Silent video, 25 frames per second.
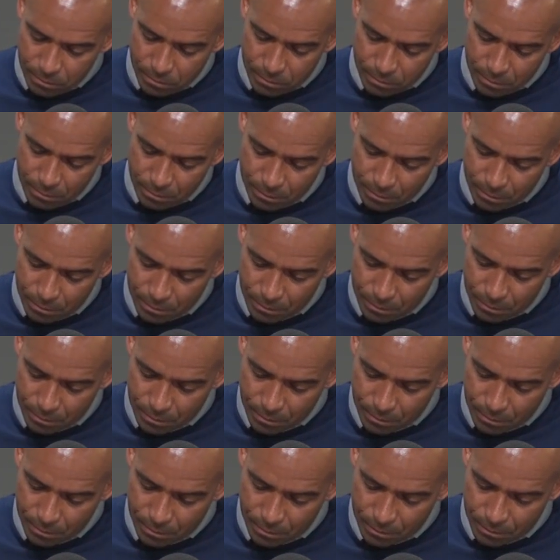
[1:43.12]

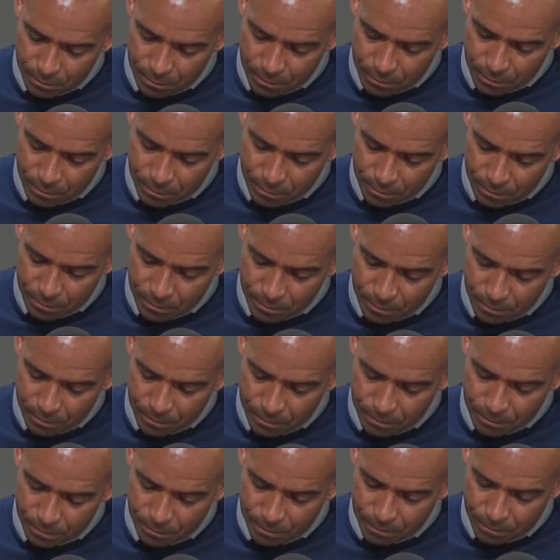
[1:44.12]

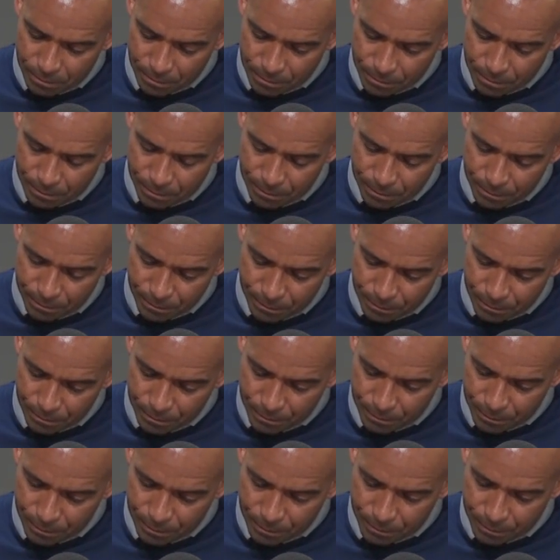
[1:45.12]

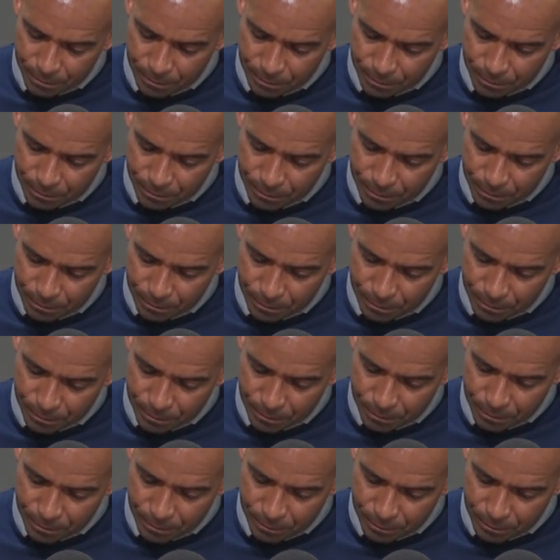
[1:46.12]

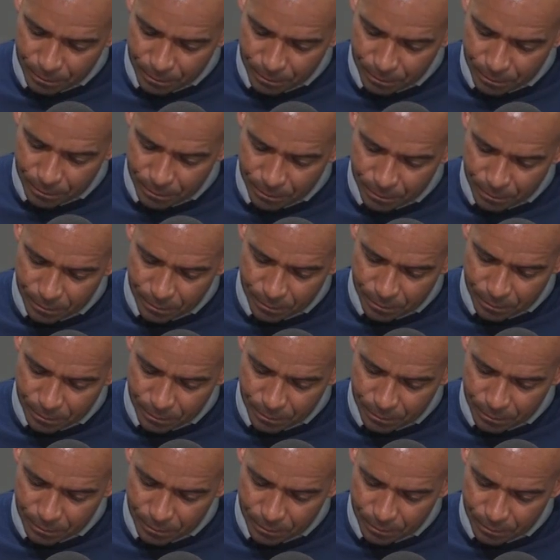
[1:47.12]

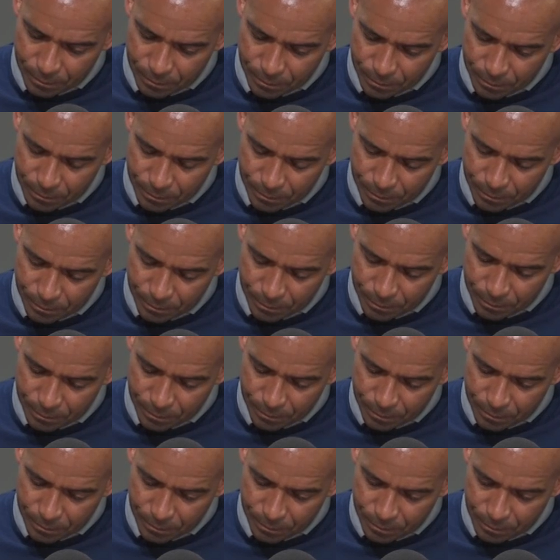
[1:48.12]

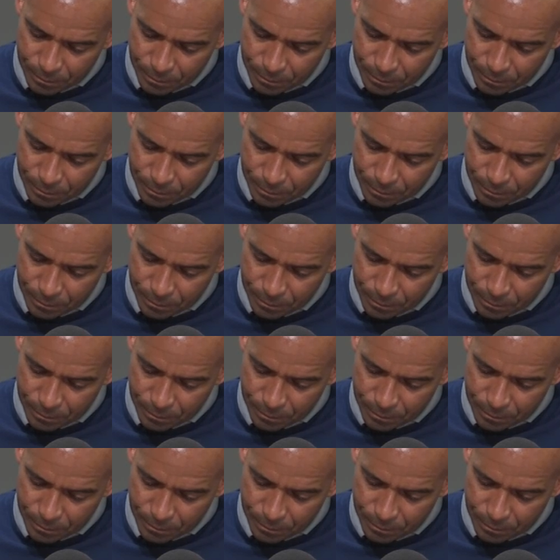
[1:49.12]
(not speaking)